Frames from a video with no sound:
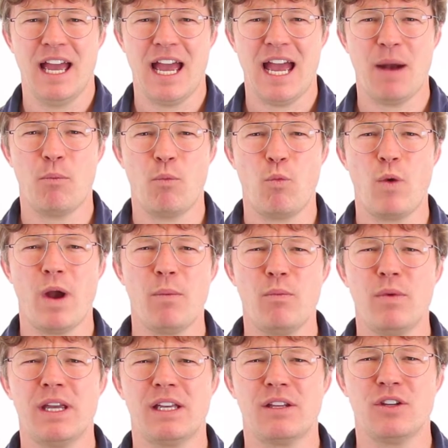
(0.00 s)
And when
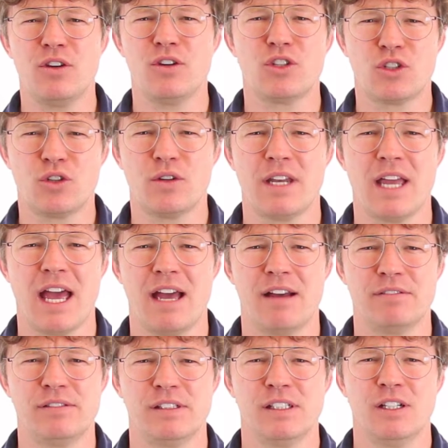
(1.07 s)
we use shouldn't
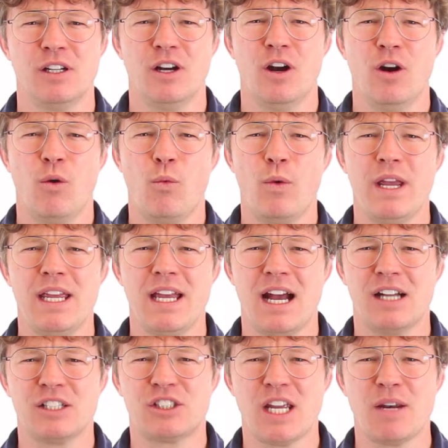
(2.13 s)
have, we
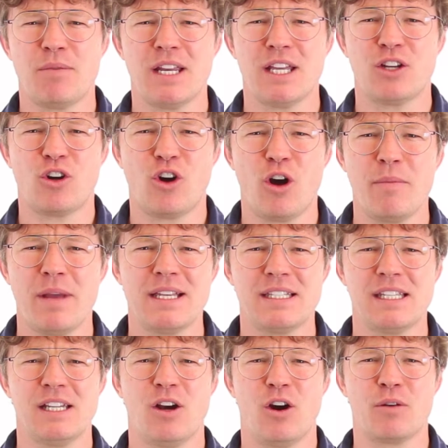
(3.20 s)
are generally
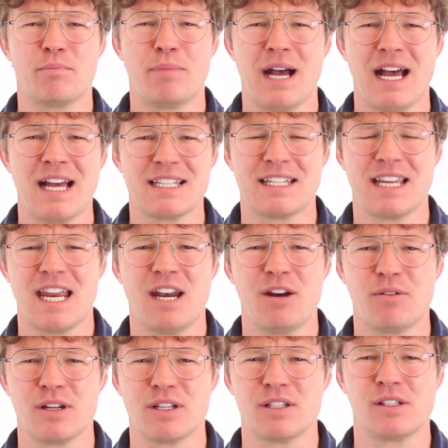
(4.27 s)
commenting on past
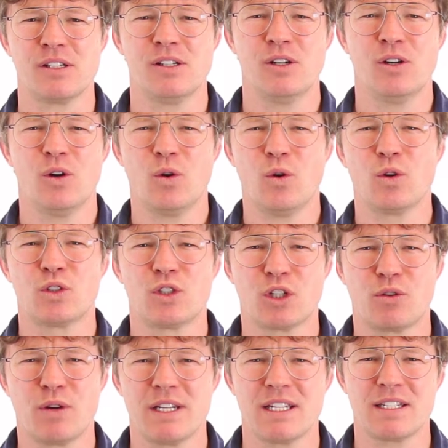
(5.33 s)
errors or to
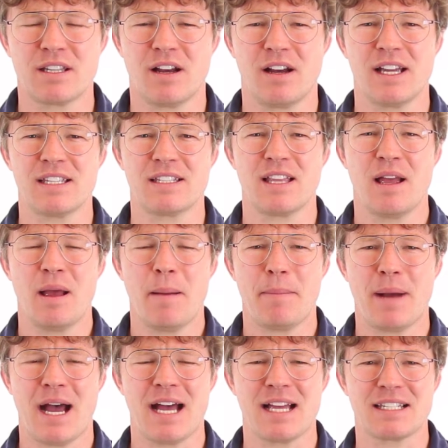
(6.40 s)
criticize
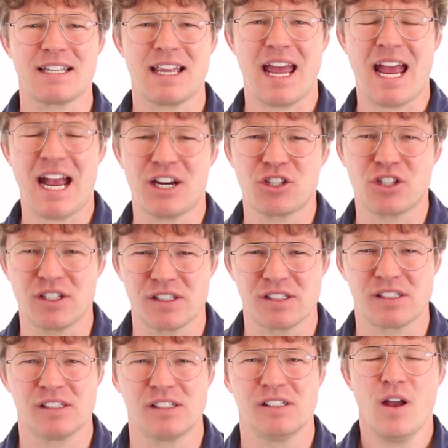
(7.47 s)
past actions.